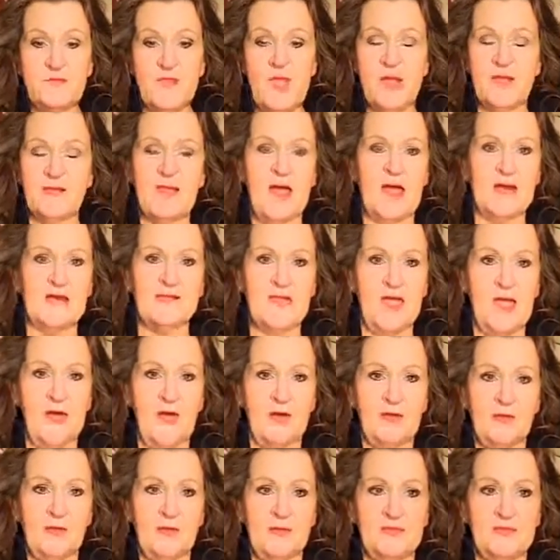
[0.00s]
A lot of the
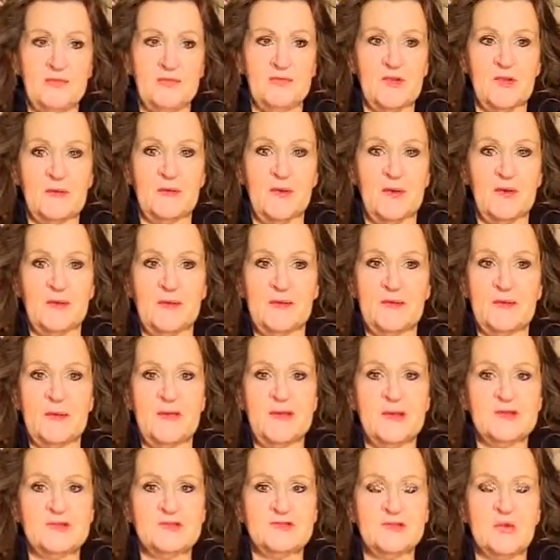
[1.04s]
algorithms are, are
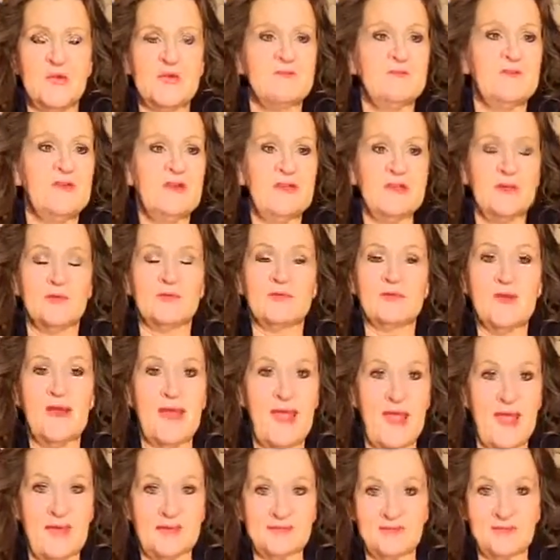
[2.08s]
showing videos and
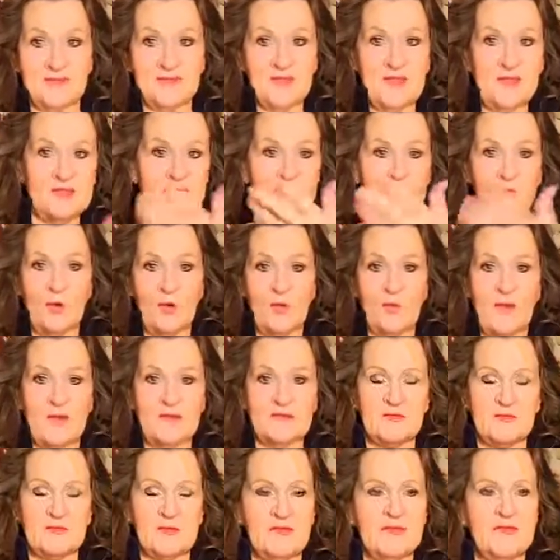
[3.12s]
ads and things more
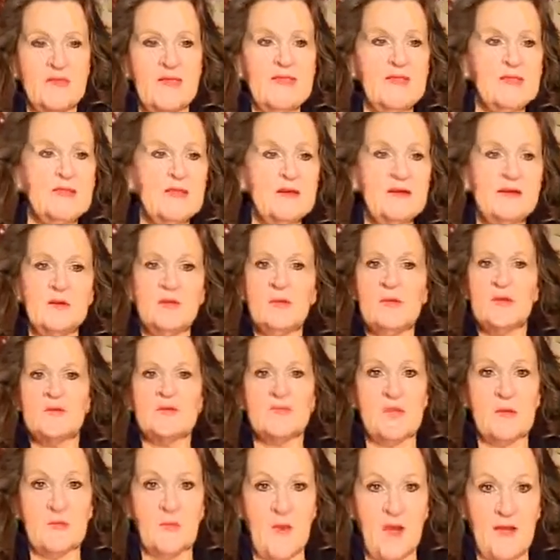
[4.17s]
regularly. They can do whatever
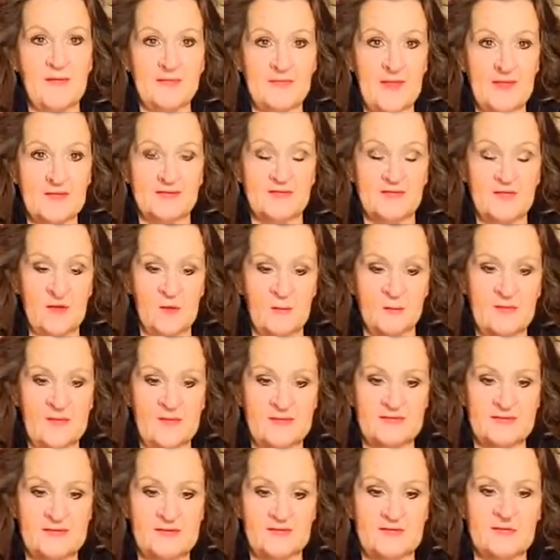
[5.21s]
they want. That's their
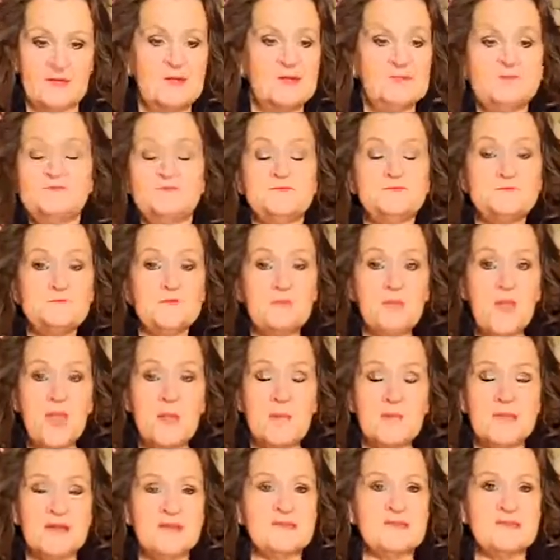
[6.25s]
business.
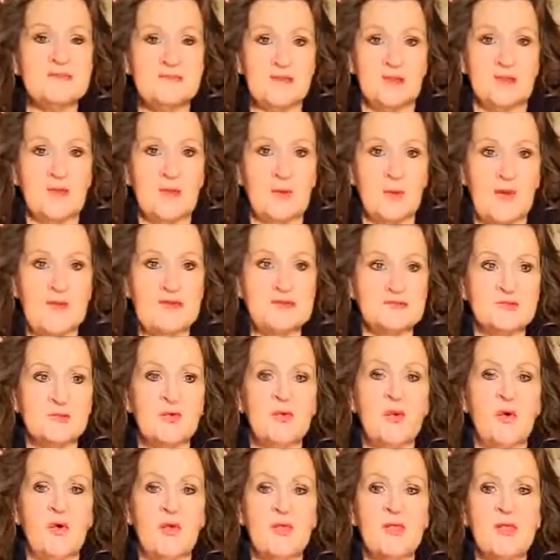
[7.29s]
But it's still a great
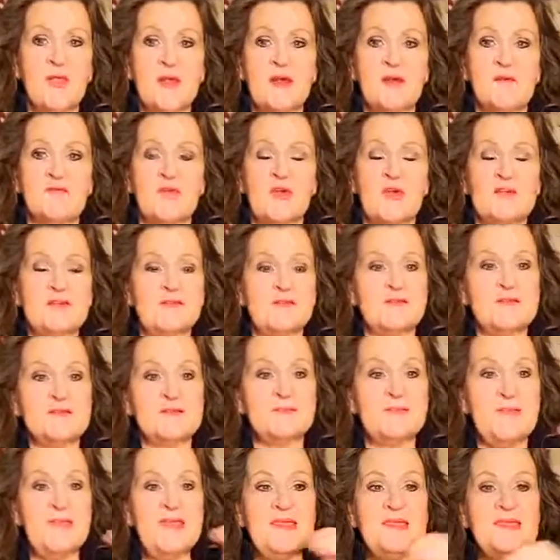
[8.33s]
tool for us to
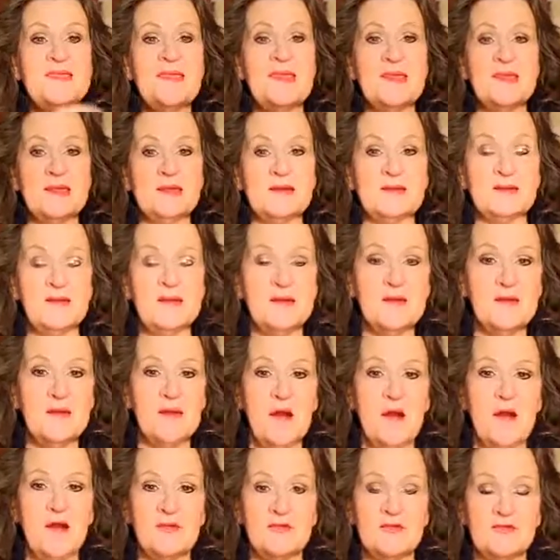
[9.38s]
begin
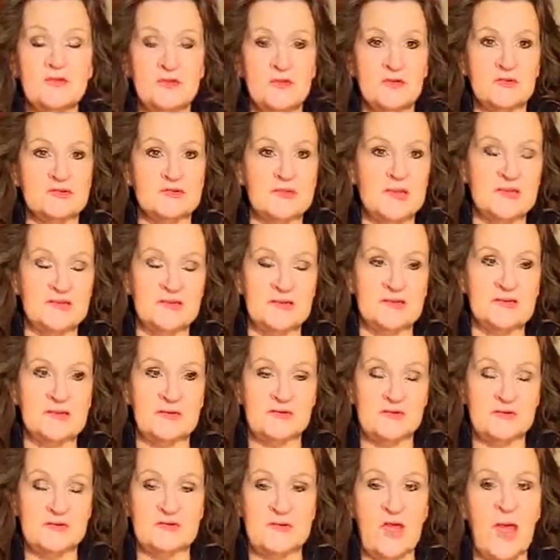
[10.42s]
our search into
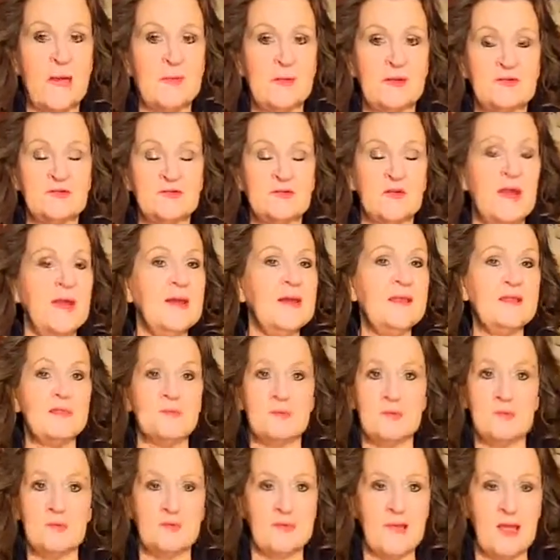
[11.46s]
different topics or
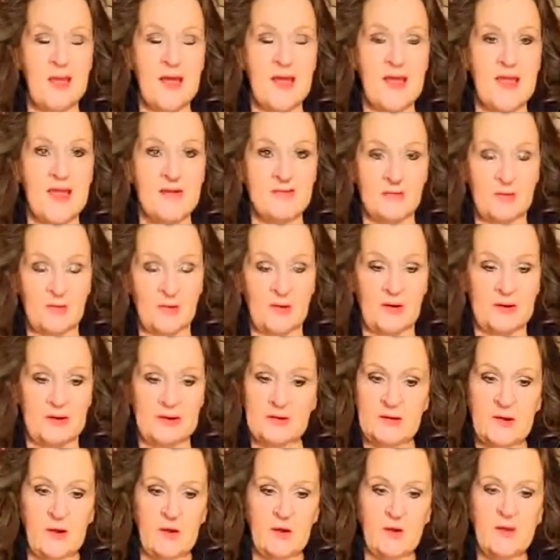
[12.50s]
anything we would ever want to
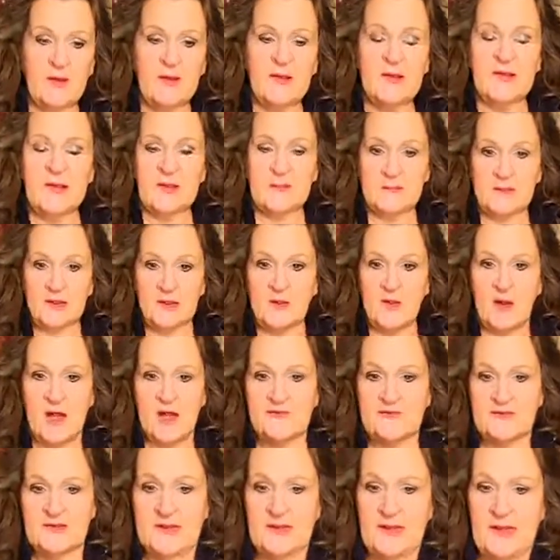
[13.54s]
know. And I'm going to
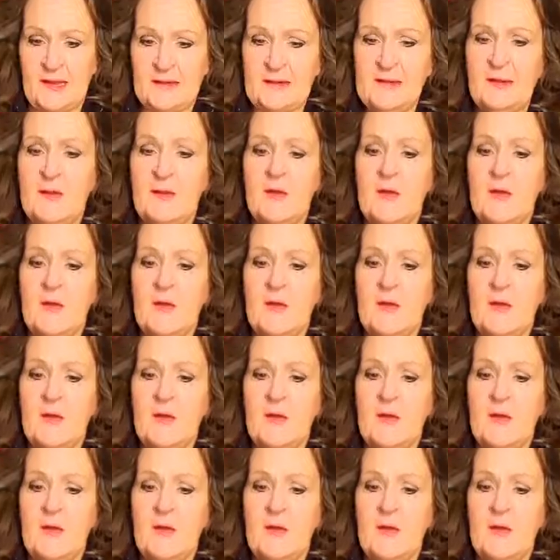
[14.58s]
cough again.